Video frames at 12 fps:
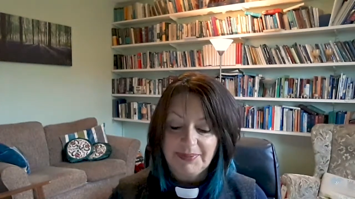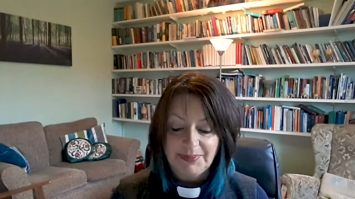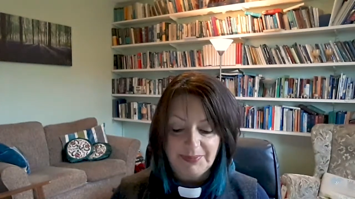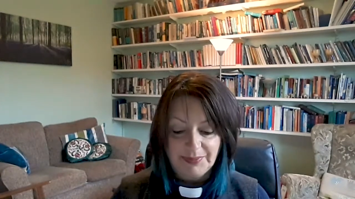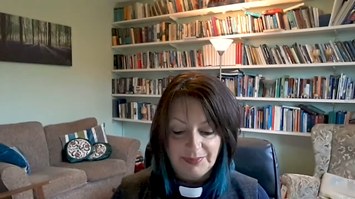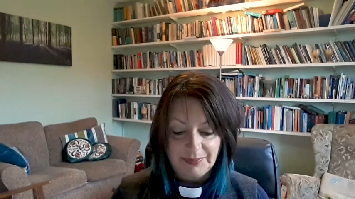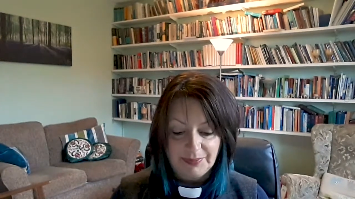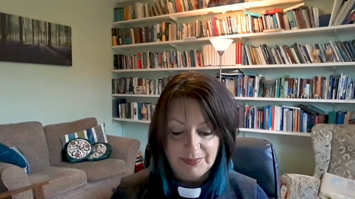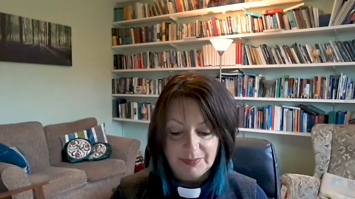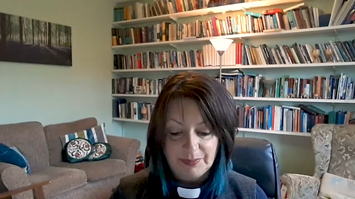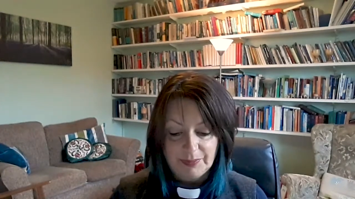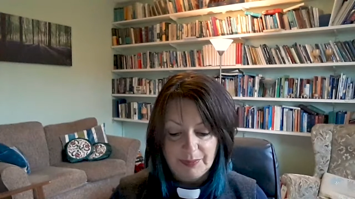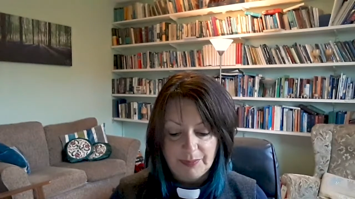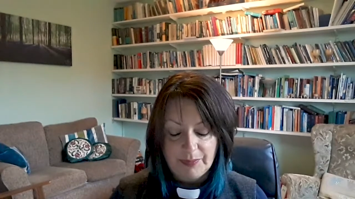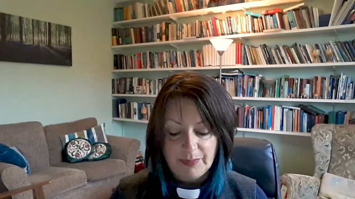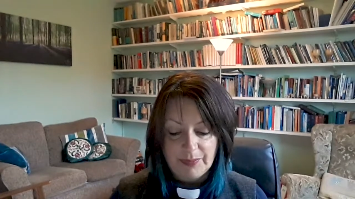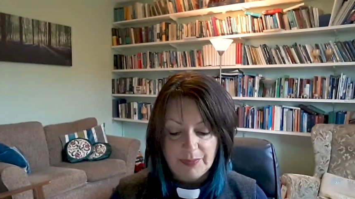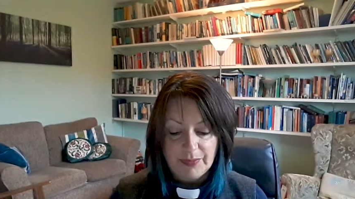
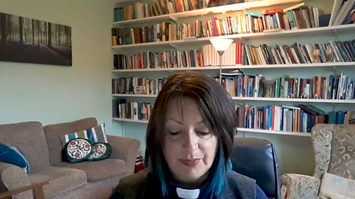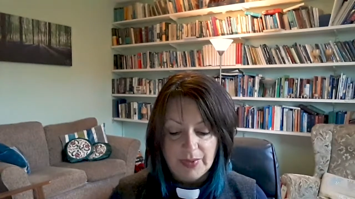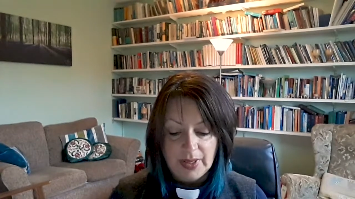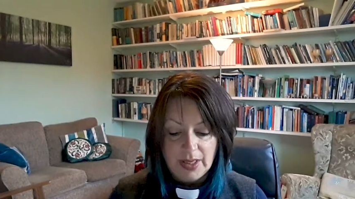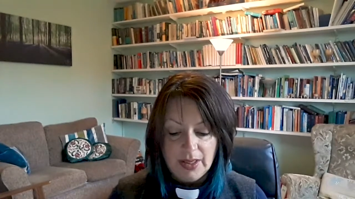(silence)